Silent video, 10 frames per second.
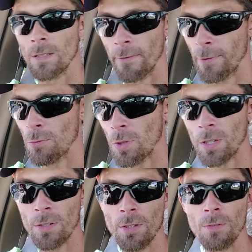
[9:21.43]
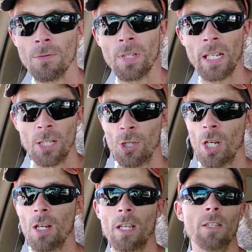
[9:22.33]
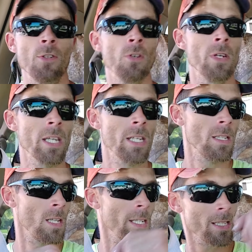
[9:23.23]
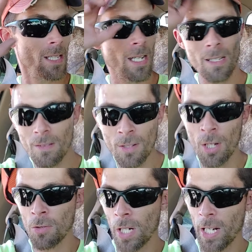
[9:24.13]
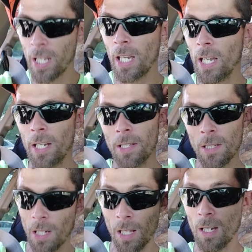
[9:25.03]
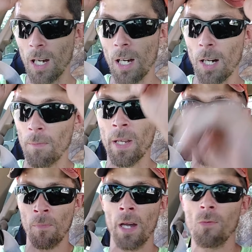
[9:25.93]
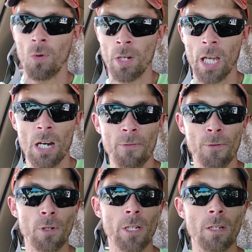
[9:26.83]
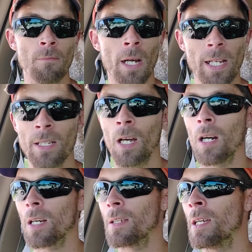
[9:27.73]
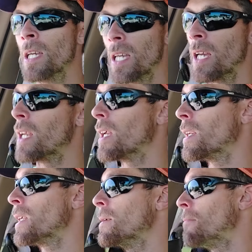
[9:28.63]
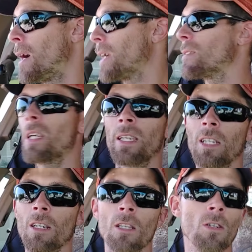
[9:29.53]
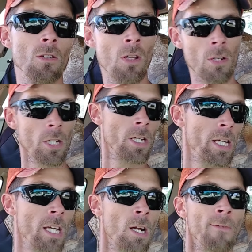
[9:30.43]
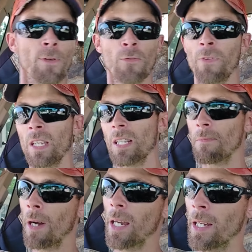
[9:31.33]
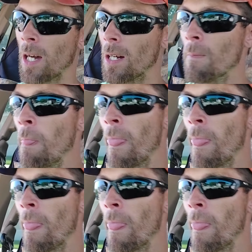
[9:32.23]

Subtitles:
If you want to take a shot at doing it like that, go right ahead. It might work out for you, it might not, and it might take you a little longer to get off your feet, it might not.